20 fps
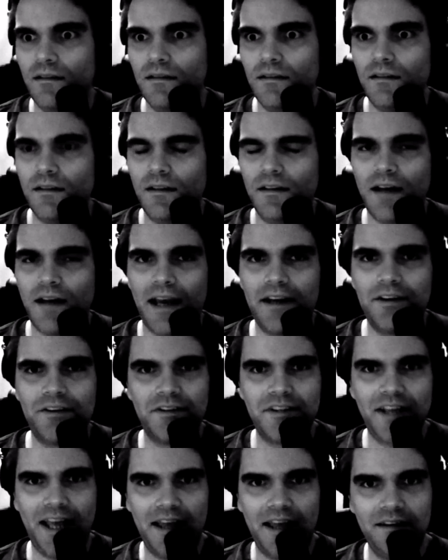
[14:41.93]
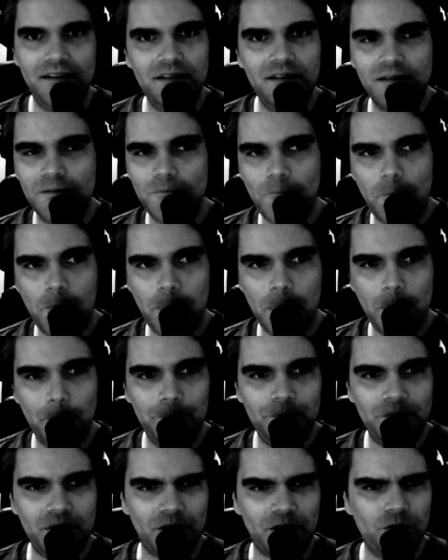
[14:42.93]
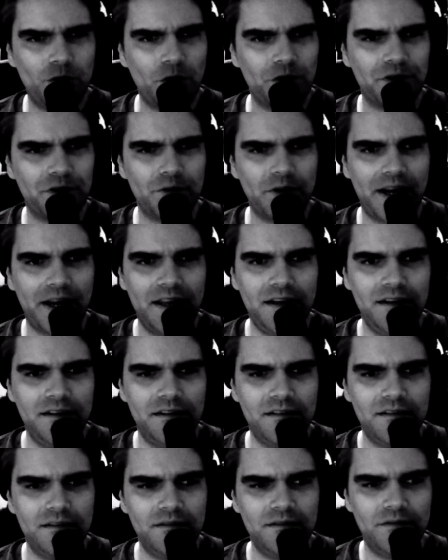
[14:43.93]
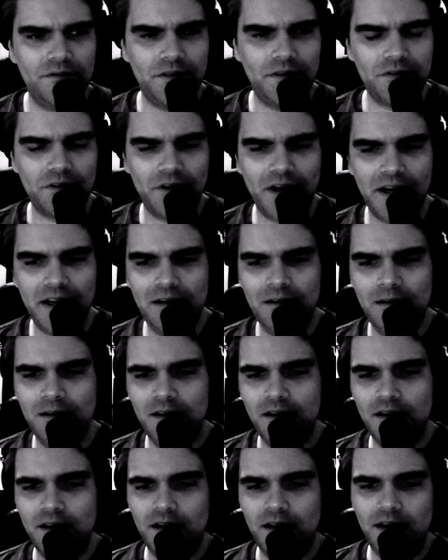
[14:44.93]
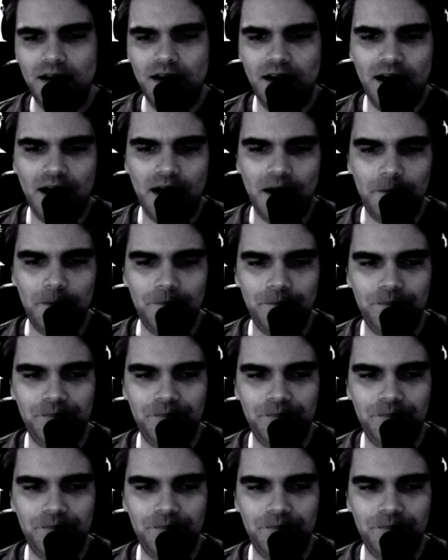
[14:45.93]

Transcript: 9 or 10, like 4th grade, 5th grade. And